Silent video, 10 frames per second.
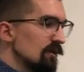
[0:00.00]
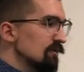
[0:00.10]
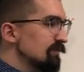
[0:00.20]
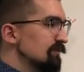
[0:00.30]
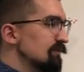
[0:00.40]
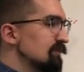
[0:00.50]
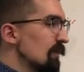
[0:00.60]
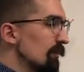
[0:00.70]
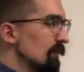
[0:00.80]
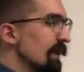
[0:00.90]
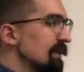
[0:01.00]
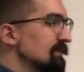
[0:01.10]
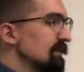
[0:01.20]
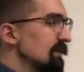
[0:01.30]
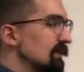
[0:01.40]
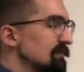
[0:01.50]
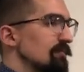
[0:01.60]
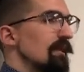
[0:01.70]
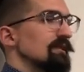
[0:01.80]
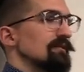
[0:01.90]
someone likes it and gives a
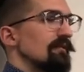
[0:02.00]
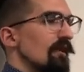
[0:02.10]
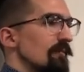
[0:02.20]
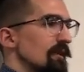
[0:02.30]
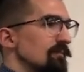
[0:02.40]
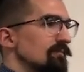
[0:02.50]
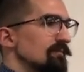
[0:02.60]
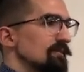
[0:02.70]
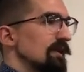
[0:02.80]
positive comment. It's